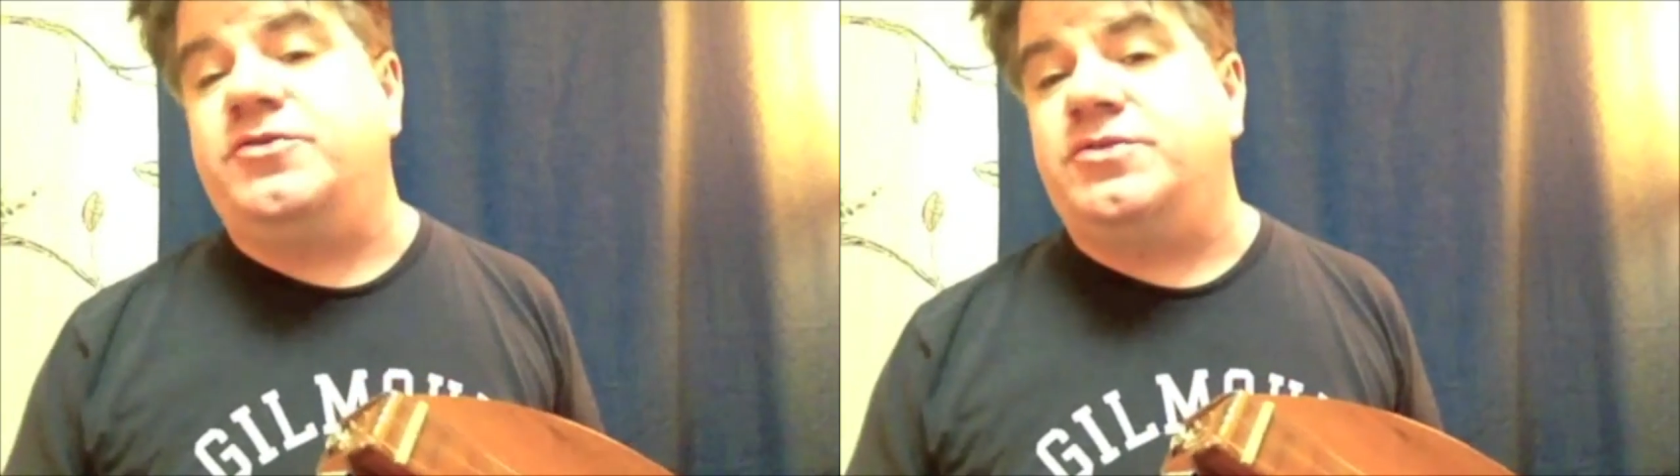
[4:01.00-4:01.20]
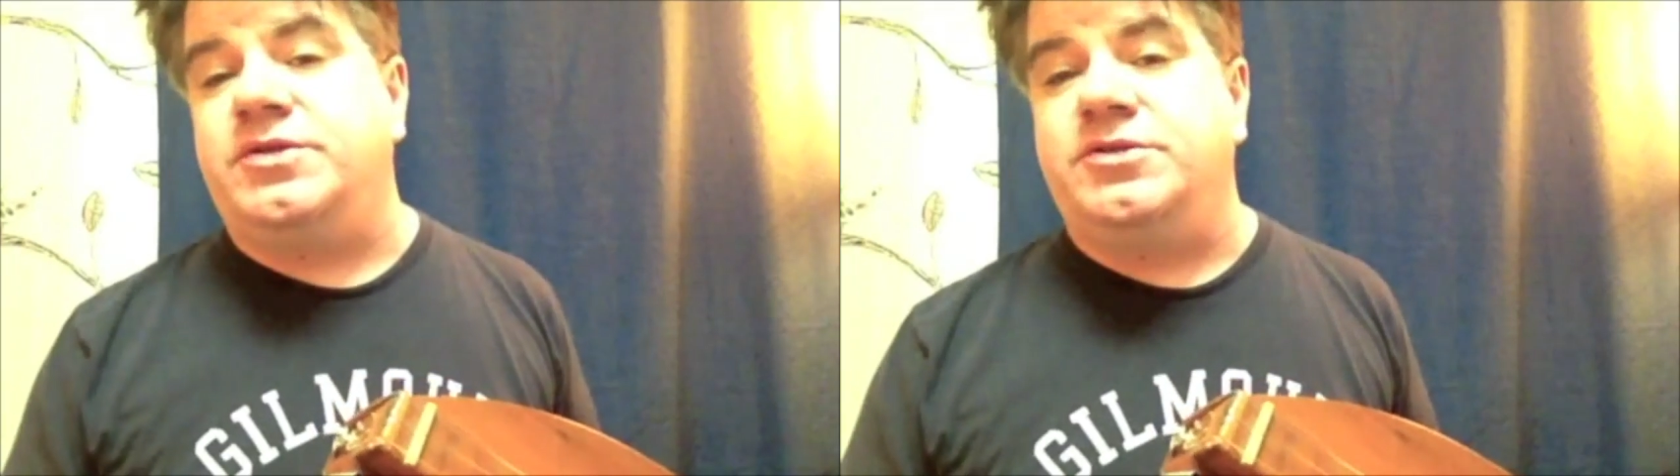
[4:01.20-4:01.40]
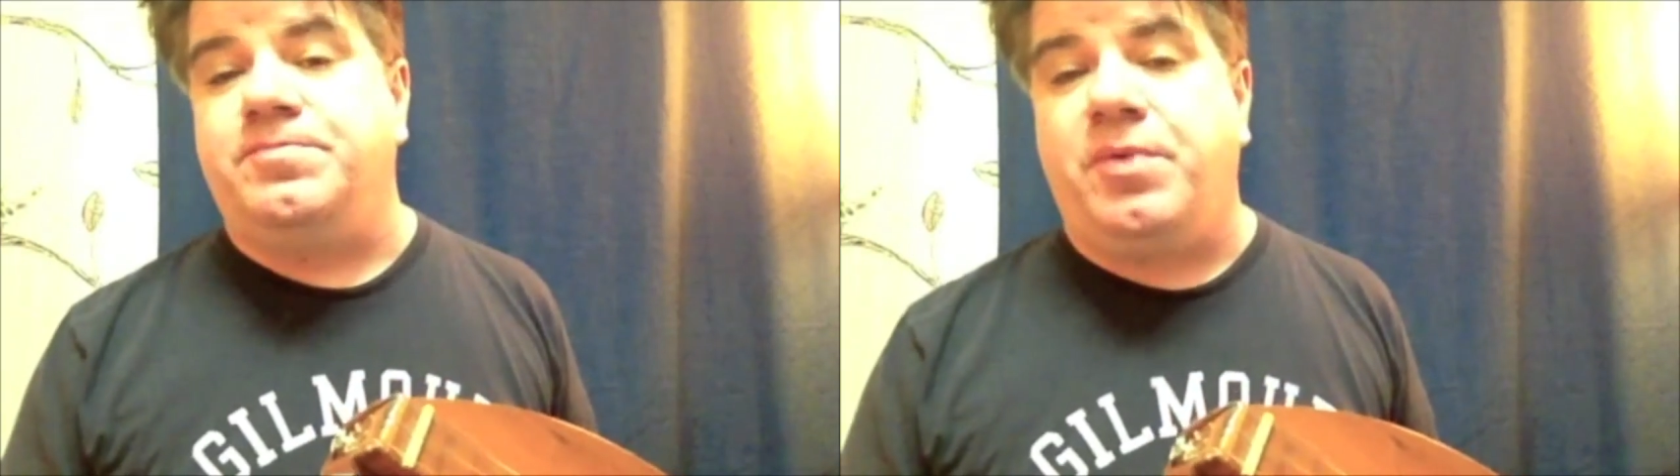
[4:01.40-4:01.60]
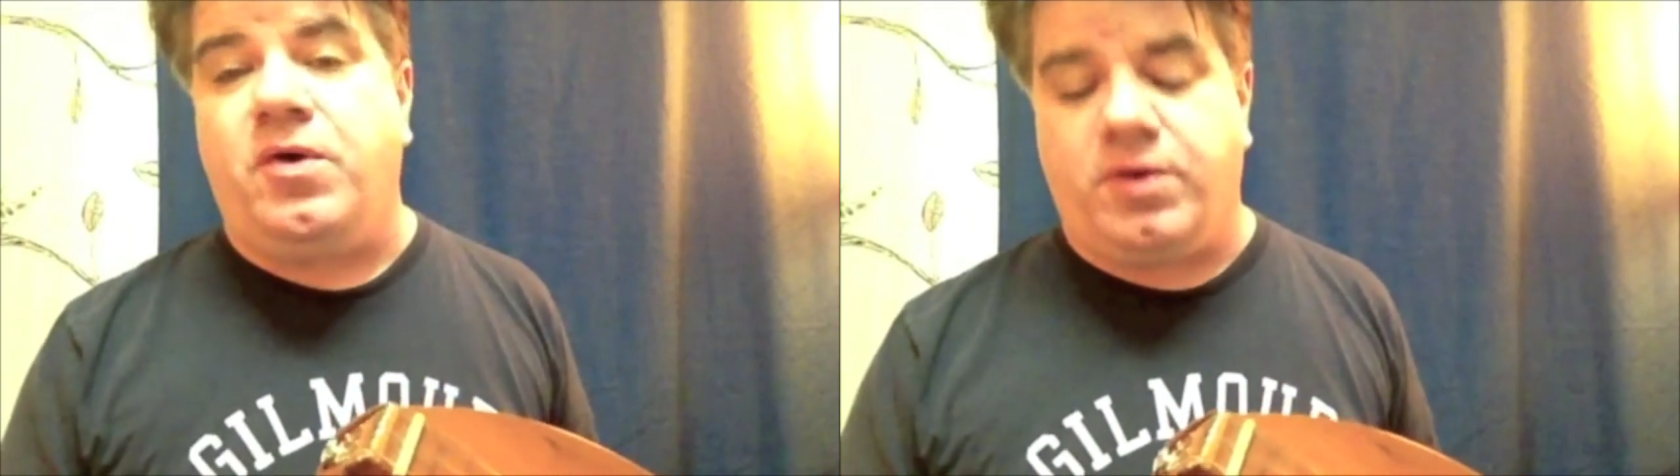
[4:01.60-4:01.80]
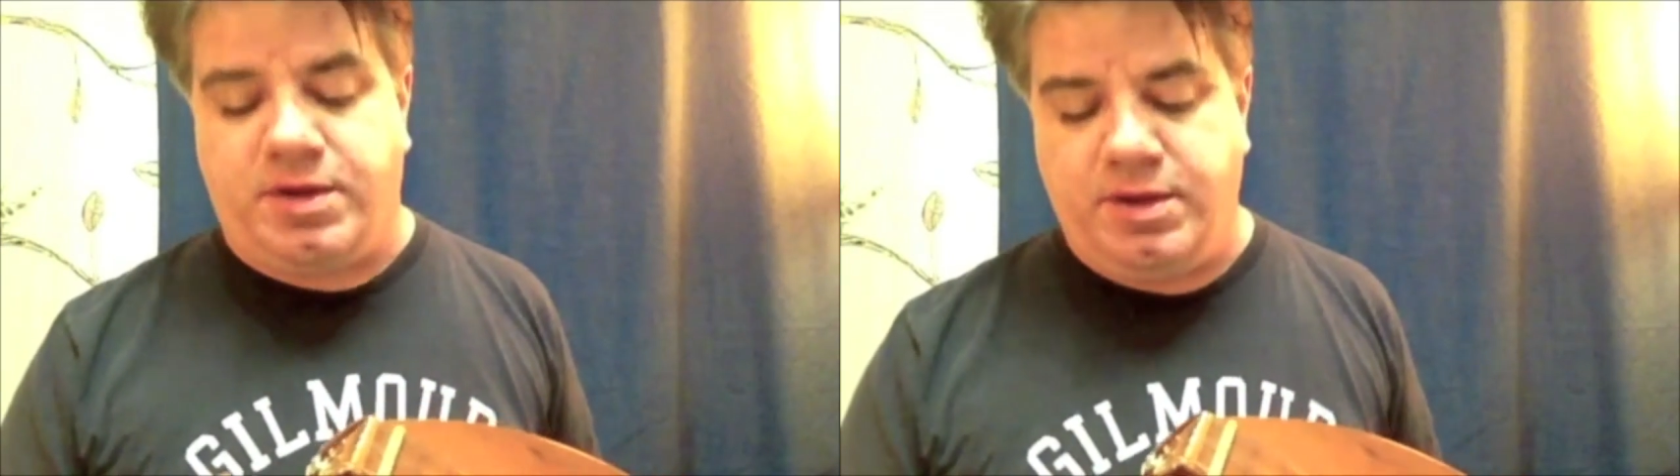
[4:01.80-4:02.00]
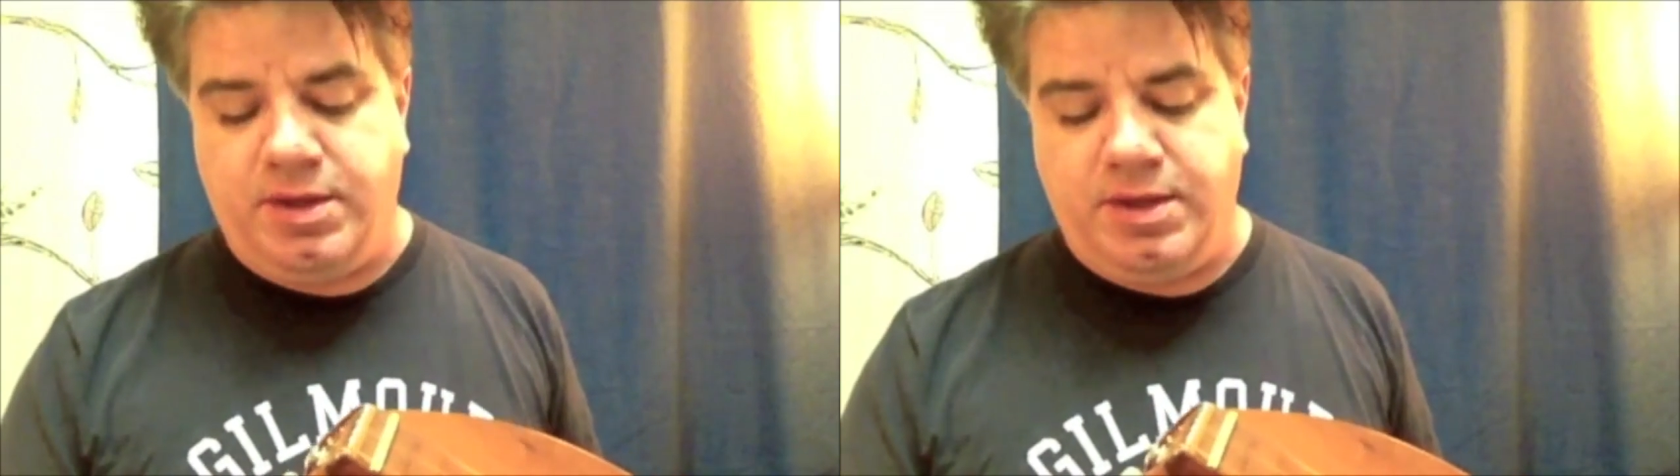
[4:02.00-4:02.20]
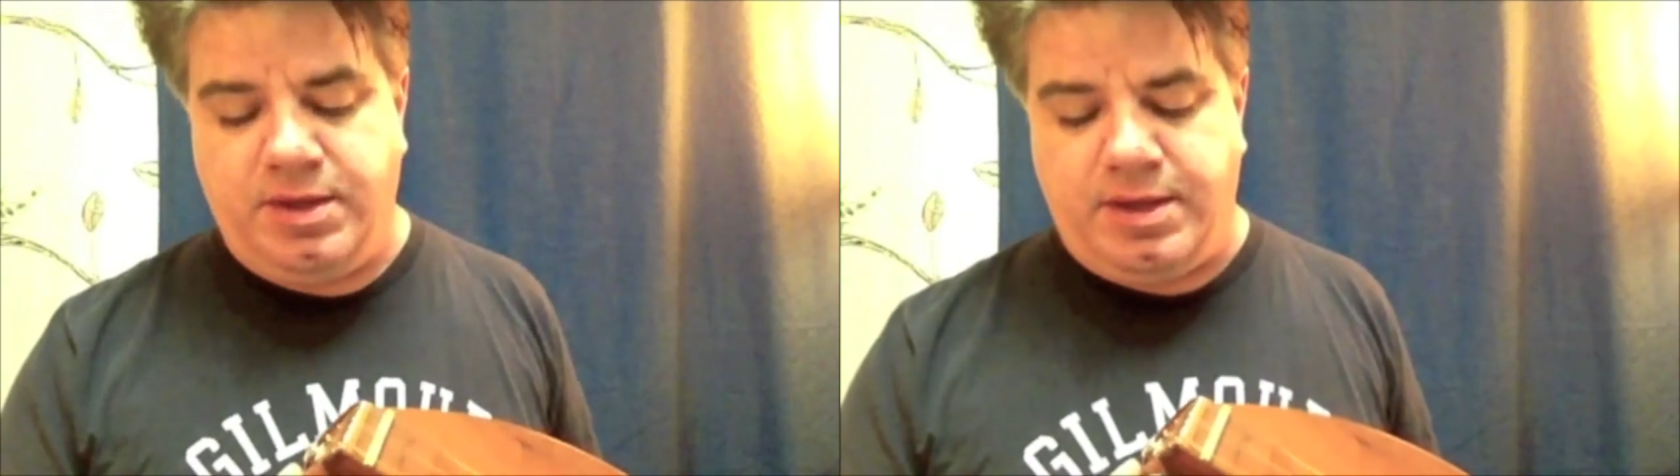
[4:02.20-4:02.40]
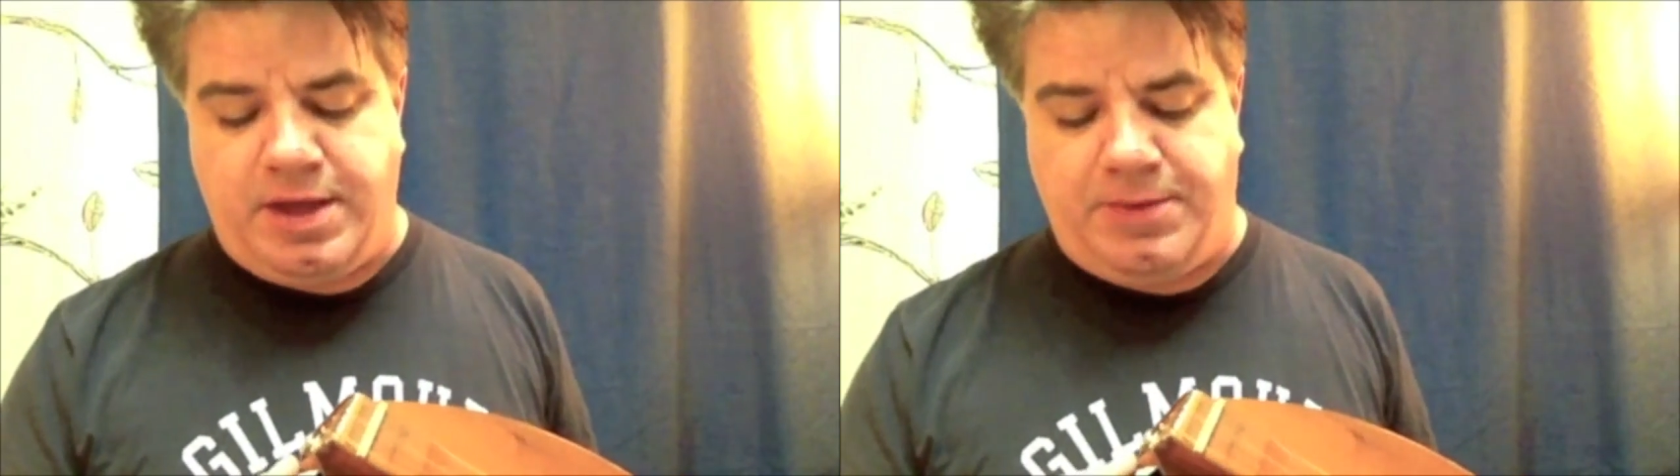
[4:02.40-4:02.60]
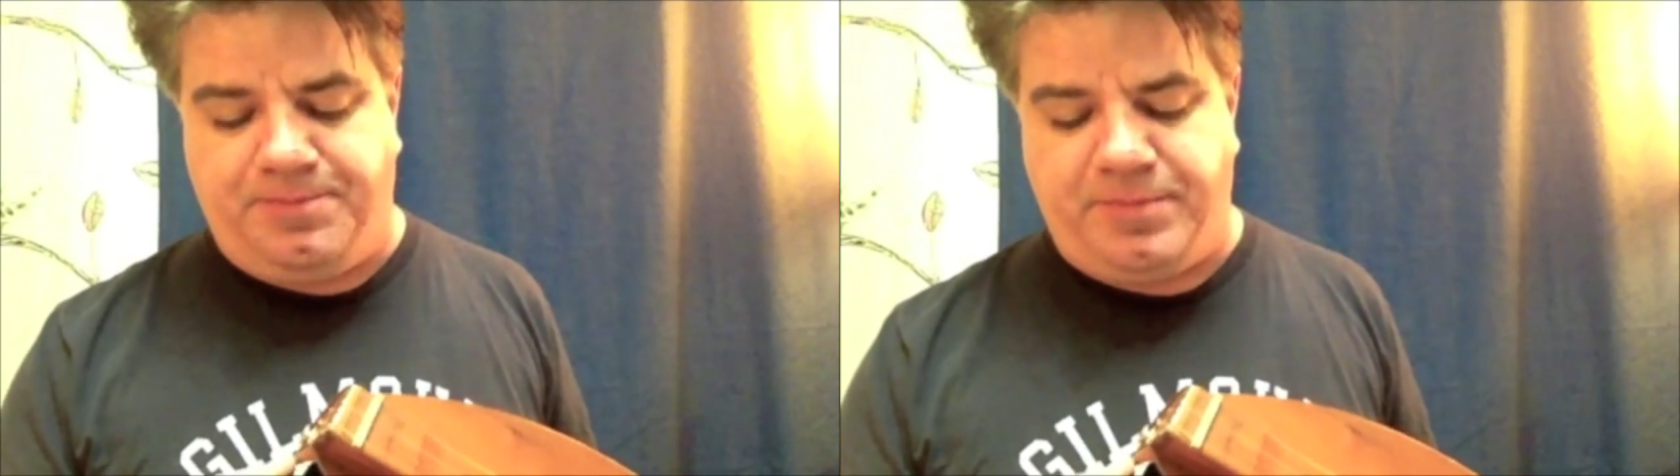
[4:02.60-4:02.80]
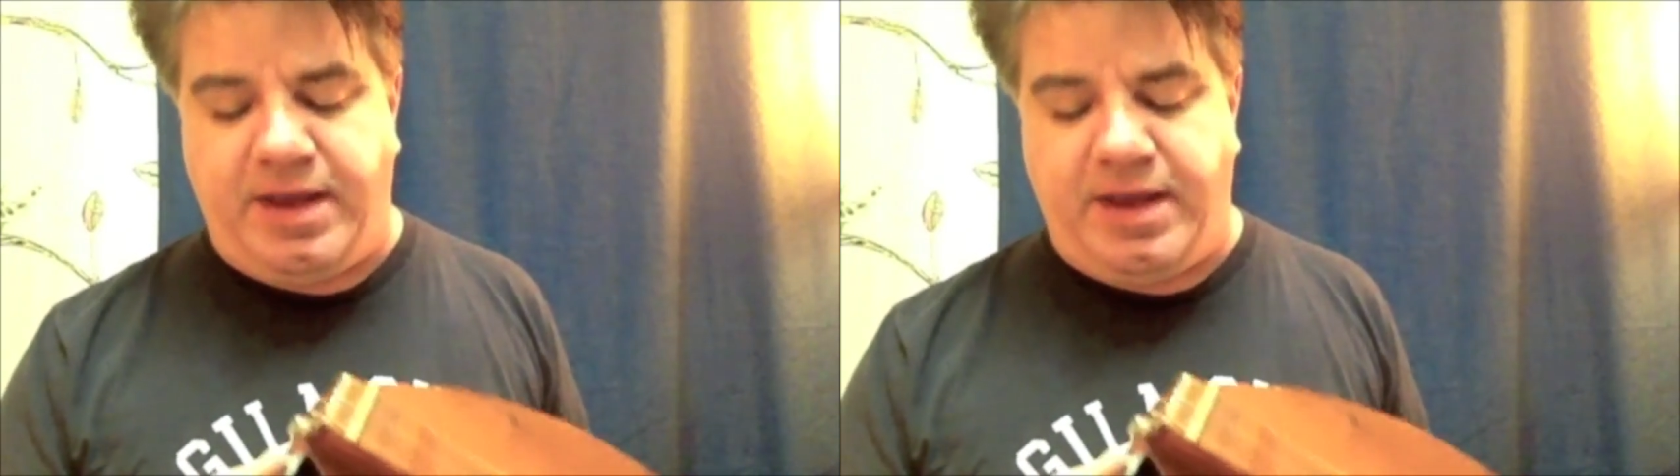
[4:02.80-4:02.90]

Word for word: strings in bulk, um,